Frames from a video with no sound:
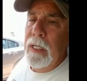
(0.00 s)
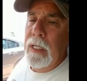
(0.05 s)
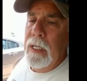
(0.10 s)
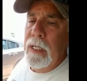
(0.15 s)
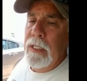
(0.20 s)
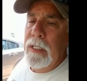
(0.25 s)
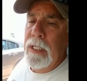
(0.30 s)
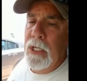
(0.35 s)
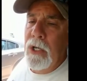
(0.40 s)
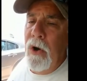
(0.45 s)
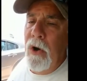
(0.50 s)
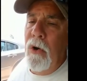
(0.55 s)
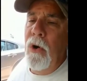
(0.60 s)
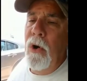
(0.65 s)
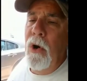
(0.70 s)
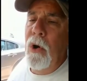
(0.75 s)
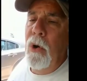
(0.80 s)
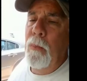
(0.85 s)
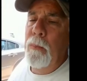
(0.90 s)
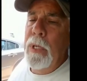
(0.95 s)
to go
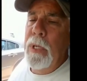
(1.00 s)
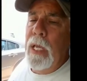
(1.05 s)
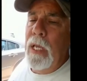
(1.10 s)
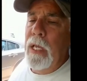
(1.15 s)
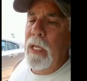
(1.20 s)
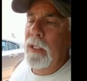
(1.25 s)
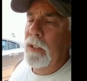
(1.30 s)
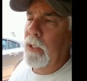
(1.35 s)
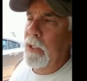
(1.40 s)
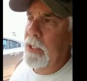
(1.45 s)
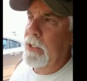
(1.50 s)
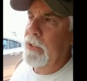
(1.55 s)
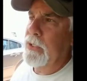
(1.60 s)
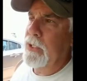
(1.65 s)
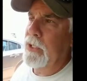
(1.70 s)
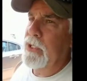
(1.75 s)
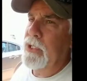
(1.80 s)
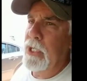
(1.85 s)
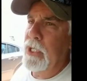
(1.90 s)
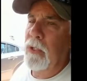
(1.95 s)
home and look at
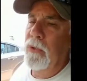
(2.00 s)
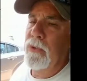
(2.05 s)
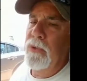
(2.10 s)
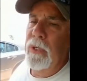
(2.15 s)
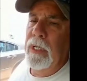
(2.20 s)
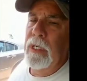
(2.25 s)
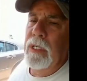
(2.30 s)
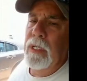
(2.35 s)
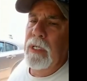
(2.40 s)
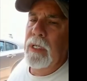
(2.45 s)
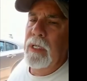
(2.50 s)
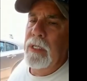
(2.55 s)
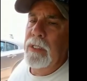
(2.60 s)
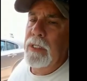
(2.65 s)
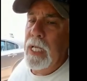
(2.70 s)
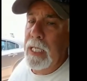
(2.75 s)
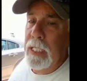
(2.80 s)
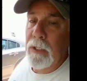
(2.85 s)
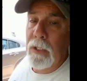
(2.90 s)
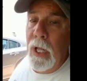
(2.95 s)
their children.
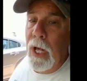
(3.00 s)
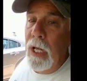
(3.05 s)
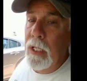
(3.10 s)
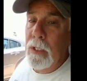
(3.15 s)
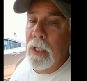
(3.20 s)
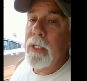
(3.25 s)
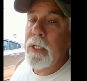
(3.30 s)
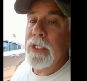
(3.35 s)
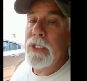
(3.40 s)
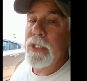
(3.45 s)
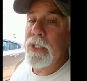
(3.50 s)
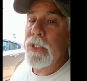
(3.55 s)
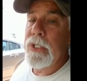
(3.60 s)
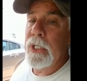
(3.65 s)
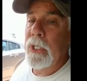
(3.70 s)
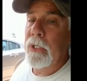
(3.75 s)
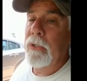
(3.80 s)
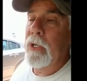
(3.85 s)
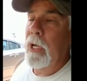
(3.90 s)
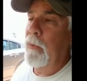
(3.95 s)
Take a long look at your
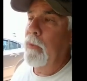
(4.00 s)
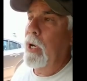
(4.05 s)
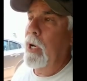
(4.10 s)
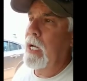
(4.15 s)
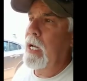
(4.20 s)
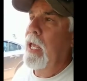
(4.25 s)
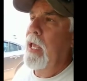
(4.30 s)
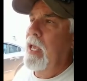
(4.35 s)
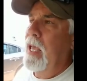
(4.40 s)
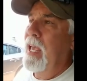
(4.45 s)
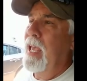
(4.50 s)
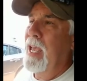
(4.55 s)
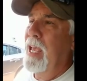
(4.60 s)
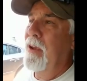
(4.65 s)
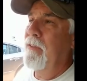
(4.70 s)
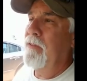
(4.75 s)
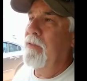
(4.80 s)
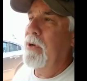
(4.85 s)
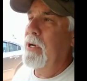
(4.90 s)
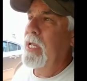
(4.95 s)
children. I want
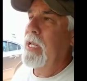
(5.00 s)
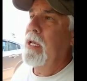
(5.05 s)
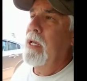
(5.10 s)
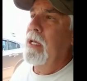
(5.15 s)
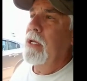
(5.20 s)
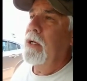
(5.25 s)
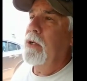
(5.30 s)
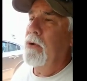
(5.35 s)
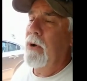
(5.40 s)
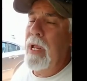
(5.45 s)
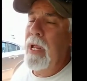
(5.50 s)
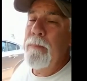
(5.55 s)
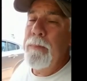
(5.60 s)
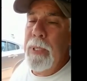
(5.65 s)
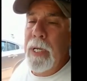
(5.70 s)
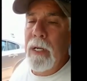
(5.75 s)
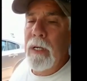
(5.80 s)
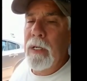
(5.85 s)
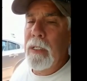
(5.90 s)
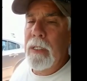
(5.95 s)
every
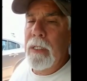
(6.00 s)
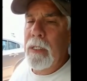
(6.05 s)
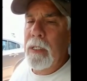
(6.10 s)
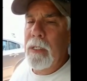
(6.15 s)
grandparent to